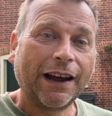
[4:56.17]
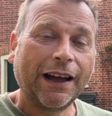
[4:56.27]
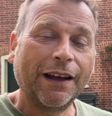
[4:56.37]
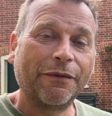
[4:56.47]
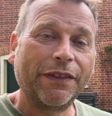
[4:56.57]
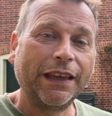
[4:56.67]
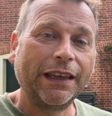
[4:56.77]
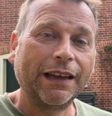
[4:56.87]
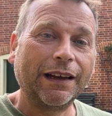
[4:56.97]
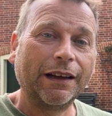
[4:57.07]
of
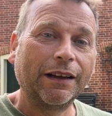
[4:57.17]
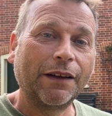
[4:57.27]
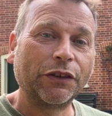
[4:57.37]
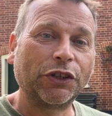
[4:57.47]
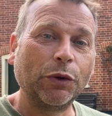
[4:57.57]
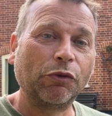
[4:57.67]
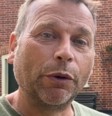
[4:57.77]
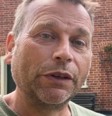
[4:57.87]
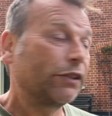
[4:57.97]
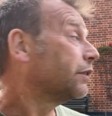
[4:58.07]
the Two
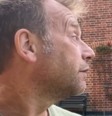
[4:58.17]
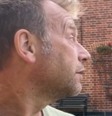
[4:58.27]
Brewers.